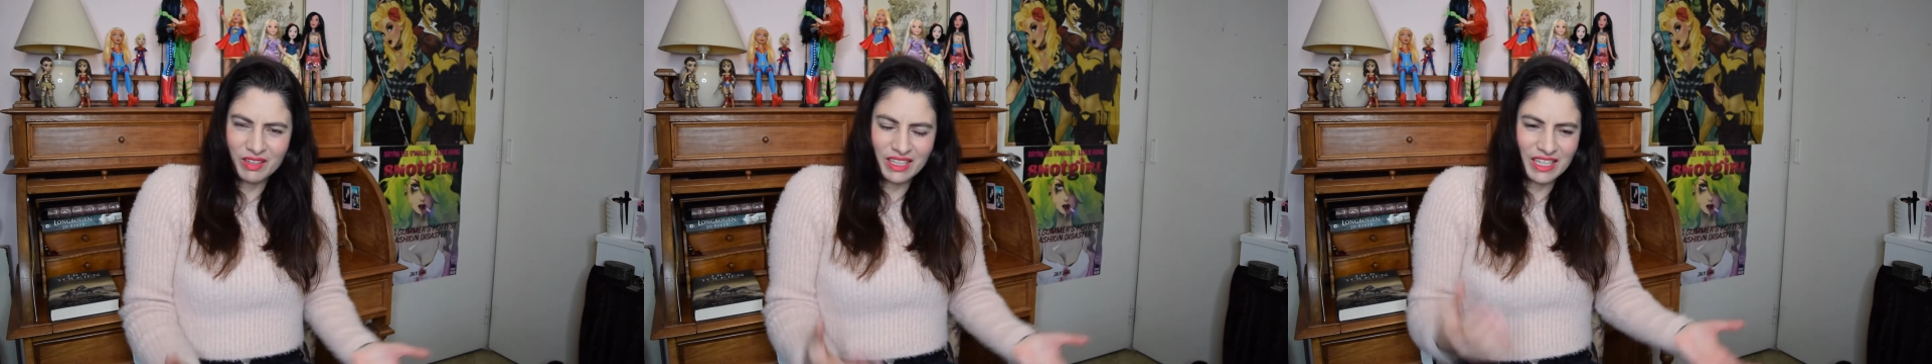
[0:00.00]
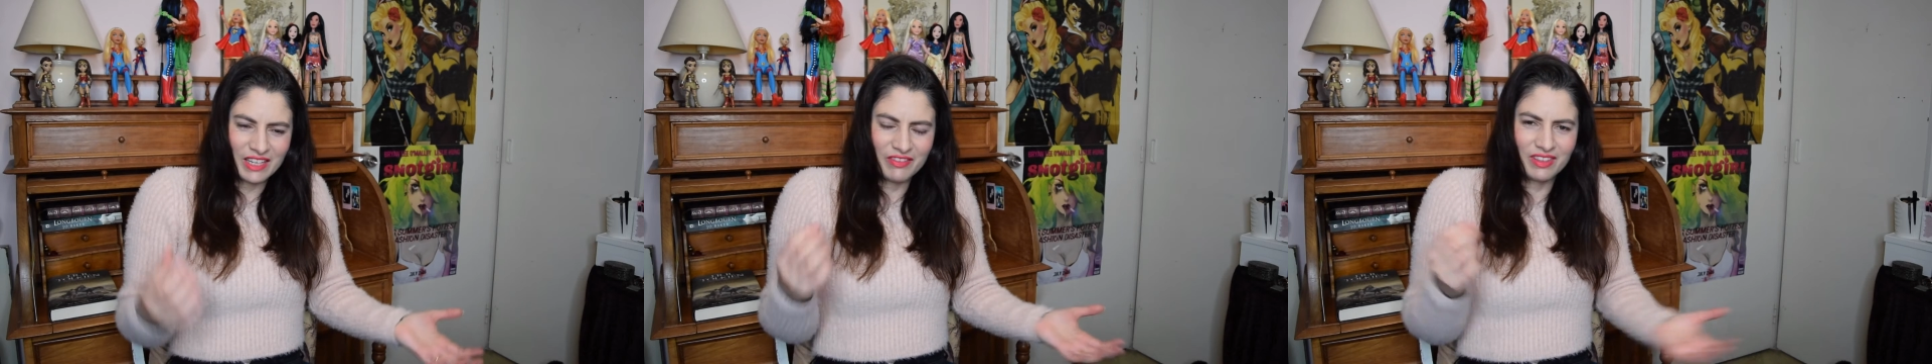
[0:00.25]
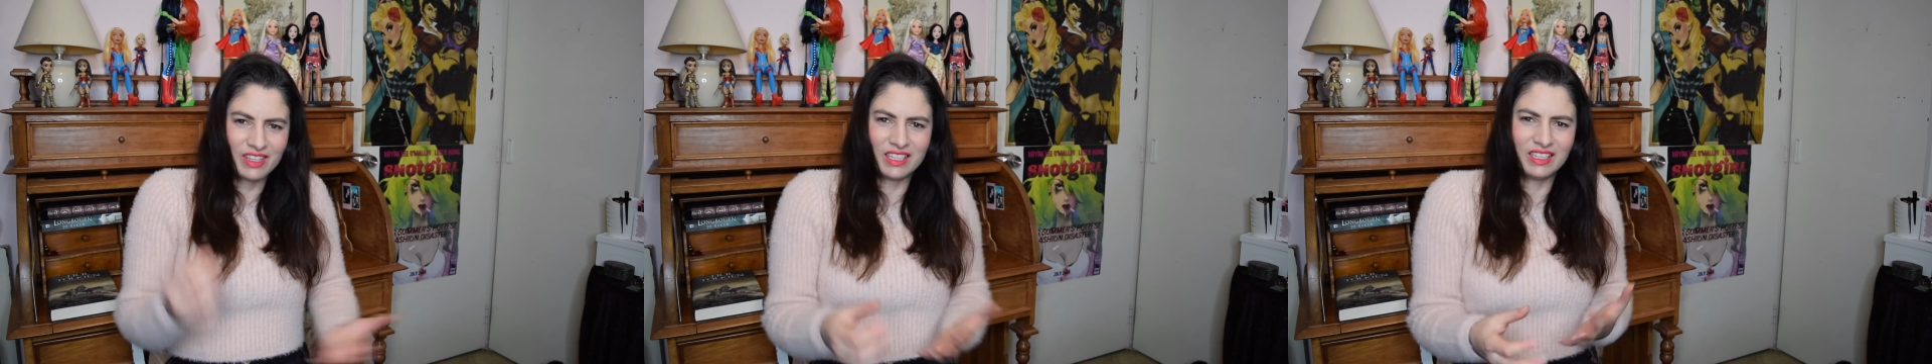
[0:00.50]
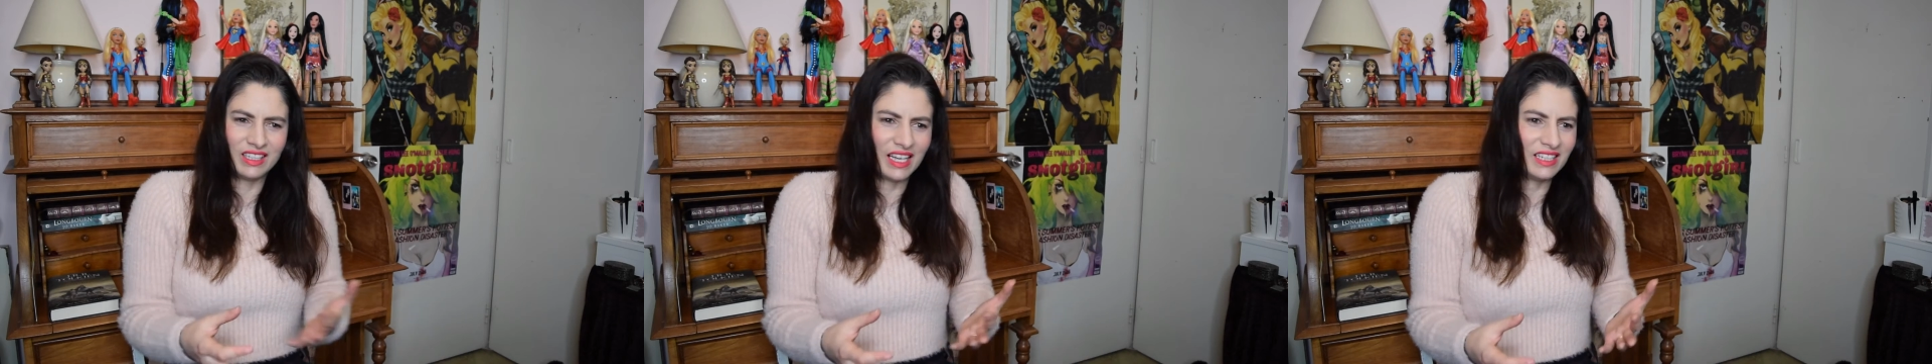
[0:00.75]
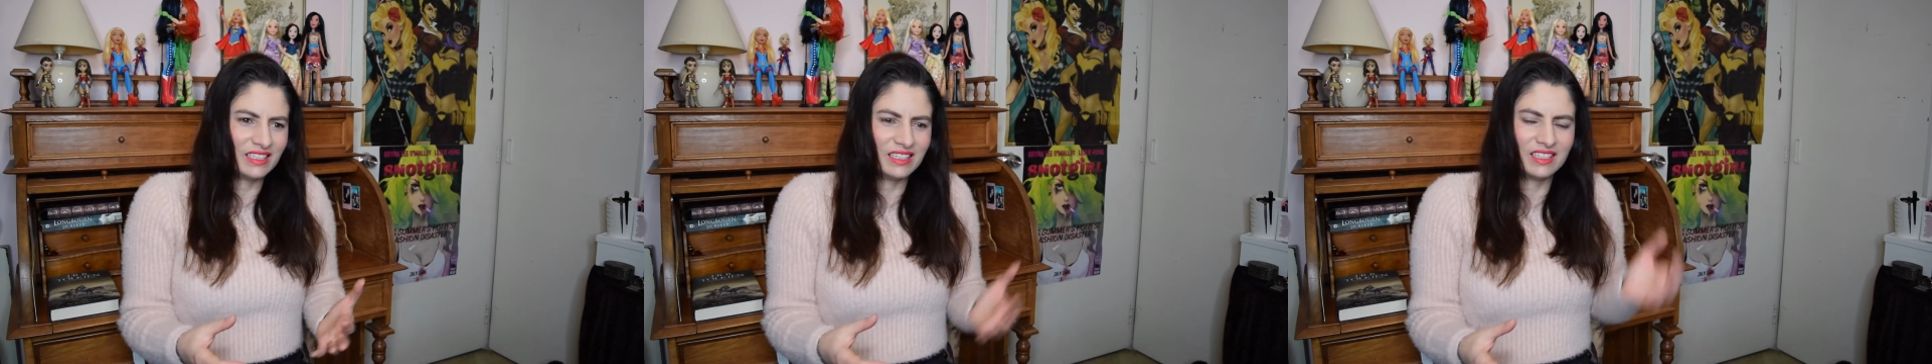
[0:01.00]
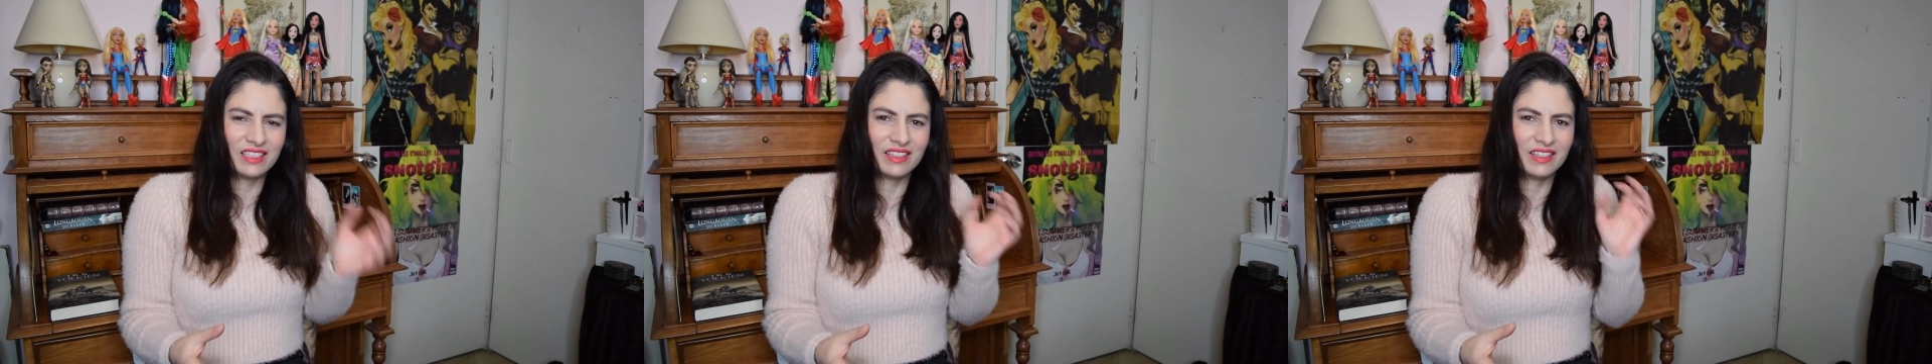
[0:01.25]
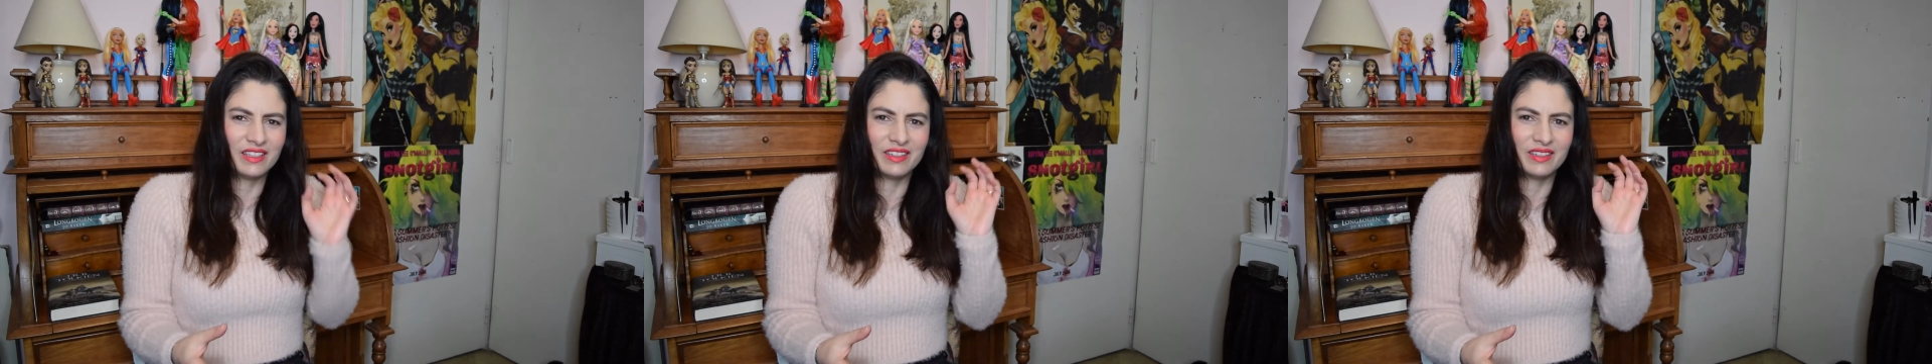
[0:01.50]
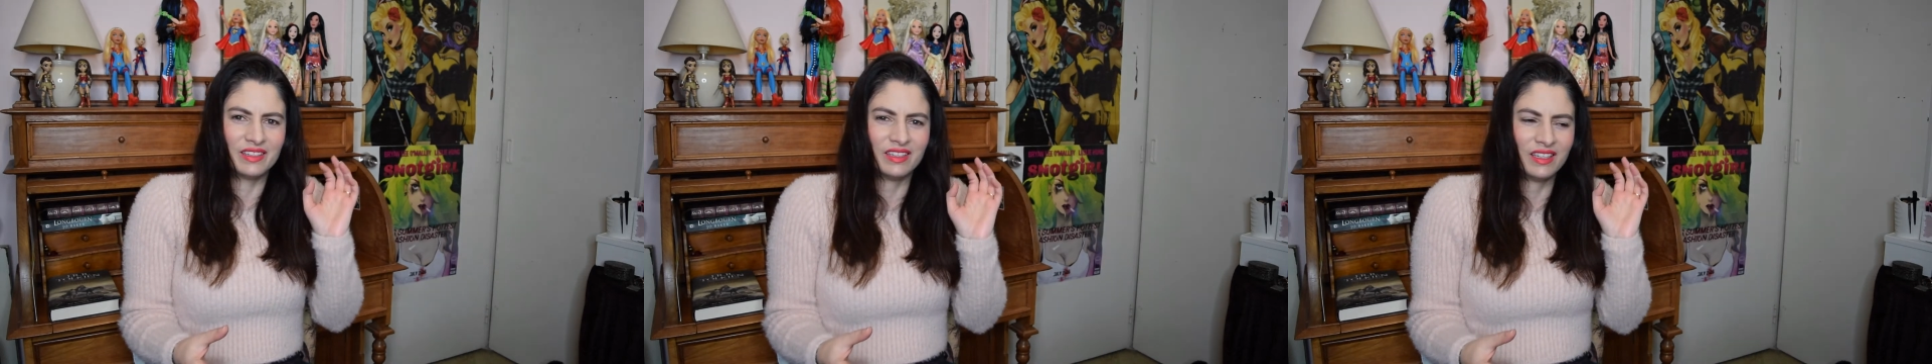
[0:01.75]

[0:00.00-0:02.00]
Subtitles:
Like even the lighting and the